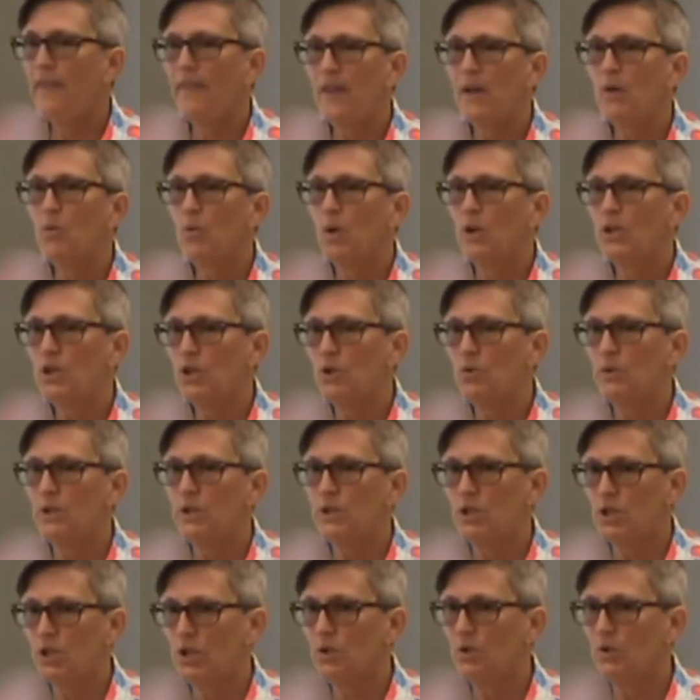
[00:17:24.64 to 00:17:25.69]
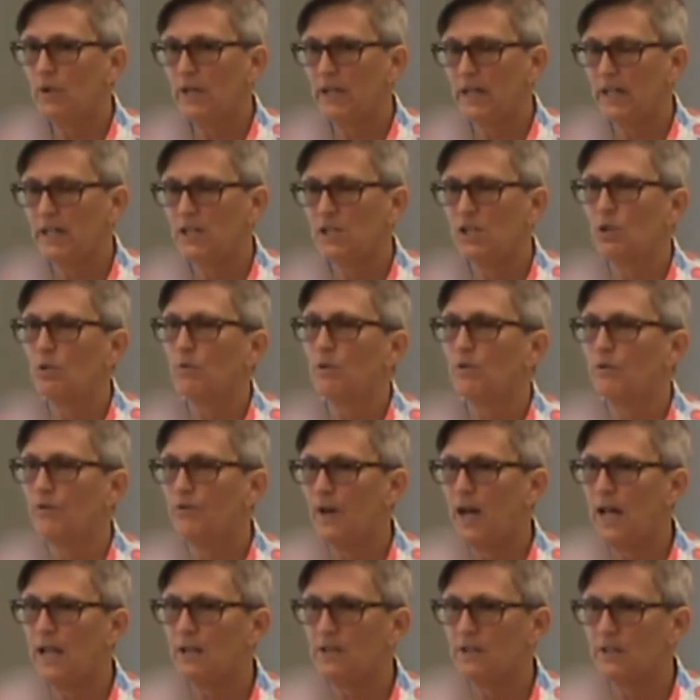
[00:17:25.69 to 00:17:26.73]
then what you would do is you would
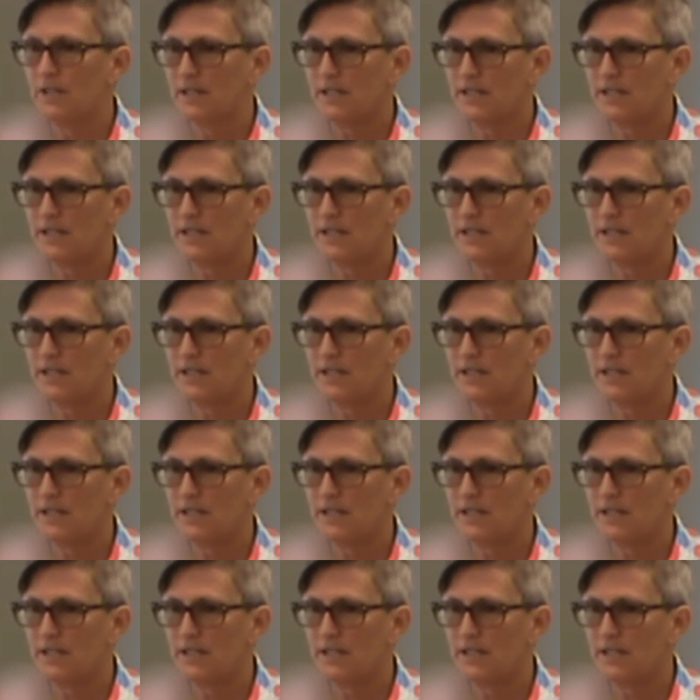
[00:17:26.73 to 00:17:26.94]
follow this